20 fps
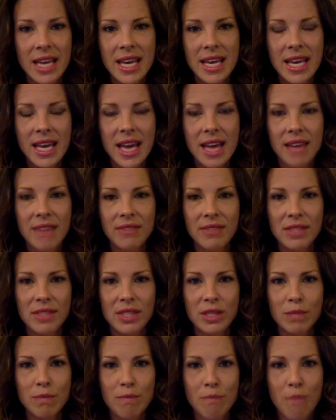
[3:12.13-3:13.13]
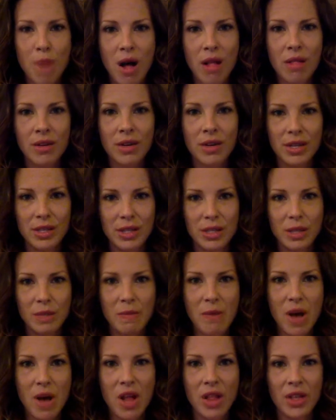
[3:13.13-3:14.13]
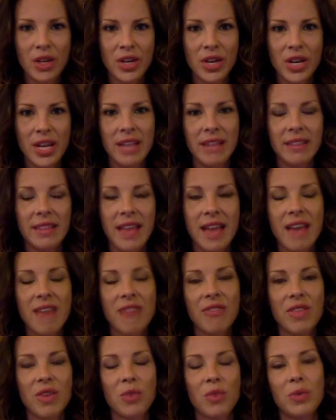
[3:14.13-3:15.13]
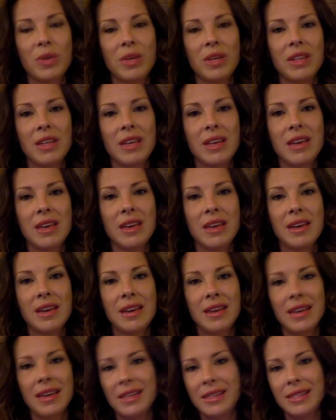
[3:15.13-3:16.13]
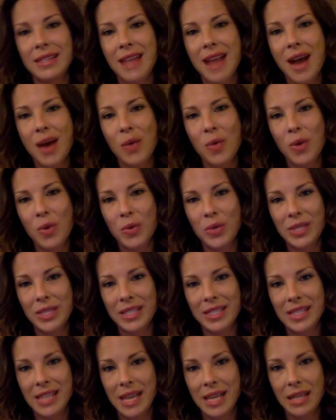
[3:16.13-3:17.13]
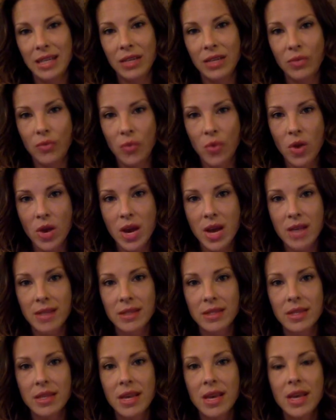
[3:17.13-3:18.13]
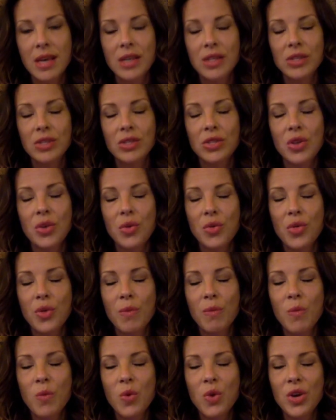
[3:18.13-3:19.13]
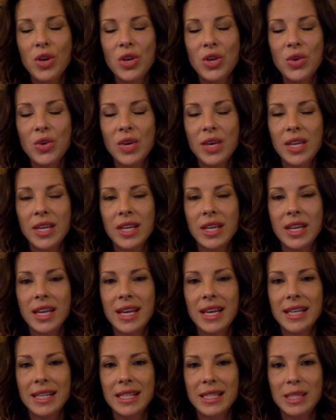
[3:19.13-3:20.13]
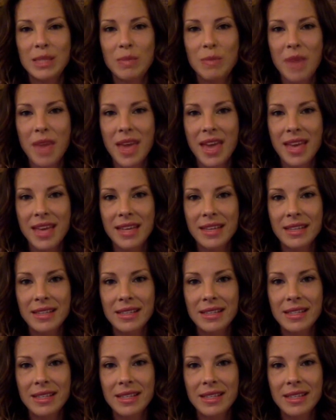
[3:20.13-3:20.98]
kind of smaller and smaller in a life that really is not what was intended for us. So the more you can expand